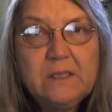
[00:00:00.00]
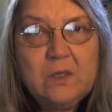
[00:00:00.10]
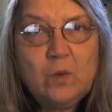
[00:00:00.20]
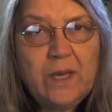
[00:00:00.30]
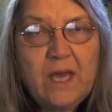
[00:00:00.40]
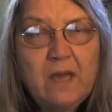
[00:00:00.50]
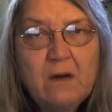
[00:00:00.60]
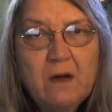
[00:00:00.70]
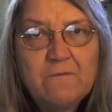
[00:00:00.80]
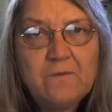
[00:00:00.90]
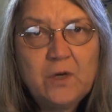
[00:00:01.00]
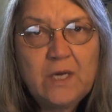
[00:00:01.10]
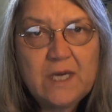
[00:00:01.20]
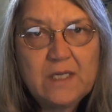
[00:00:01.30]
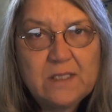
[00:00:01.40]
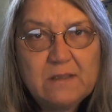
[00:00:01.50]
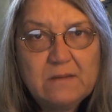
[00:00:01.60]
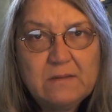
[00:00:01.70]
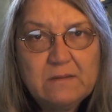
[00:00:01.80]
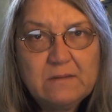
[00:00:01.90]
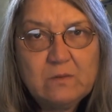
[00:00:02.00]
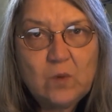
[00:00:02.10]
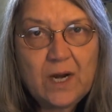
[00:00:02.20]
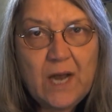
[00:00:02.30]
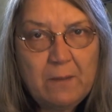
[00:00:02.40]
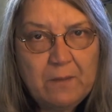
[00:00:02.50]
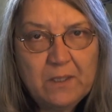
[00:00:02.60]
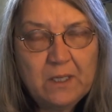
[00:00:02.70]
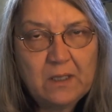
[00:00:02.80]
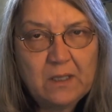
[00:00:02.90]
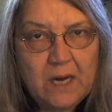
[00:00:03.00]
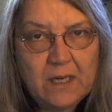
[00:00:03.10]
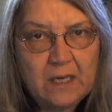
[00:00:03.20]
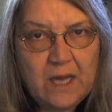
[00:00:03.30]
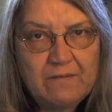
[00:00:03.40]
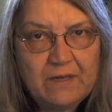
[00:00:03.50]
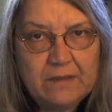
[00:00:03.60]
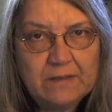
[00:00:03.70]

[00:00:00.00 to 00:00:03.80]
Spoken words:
We cannot forget what happened on 9/11.